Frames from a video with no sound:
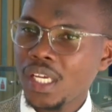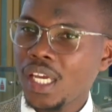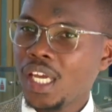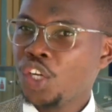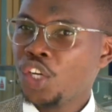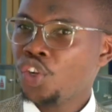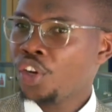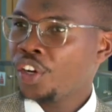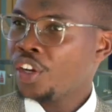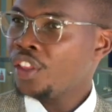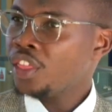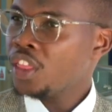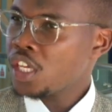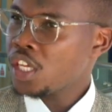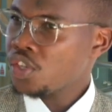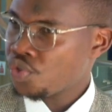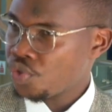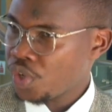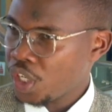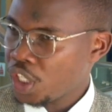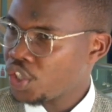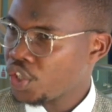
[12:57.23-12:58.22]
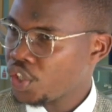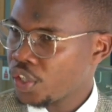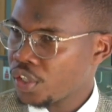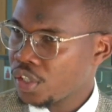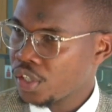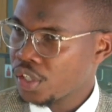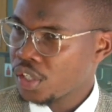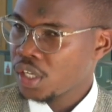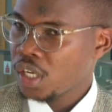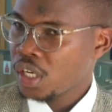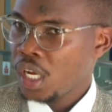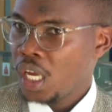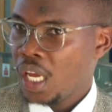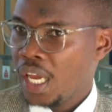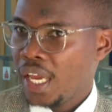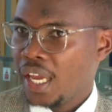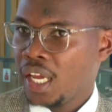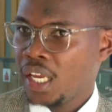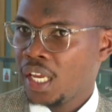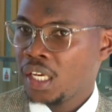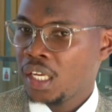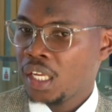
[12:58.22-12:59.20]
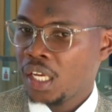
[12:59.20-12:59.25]
and you're in these regions,
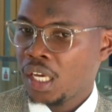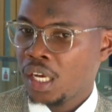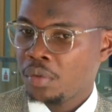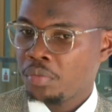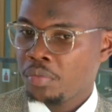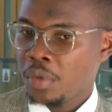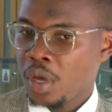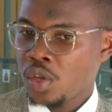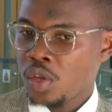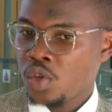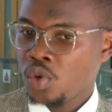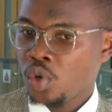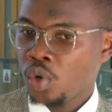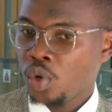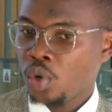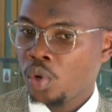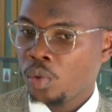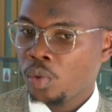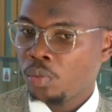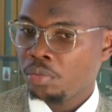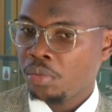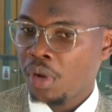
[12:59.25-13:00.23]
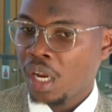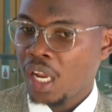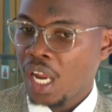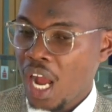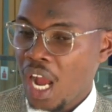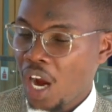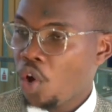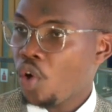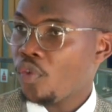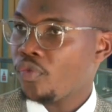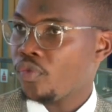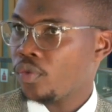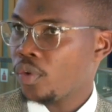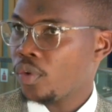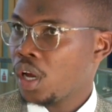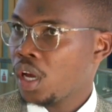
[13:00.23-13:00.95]
and you know, lack of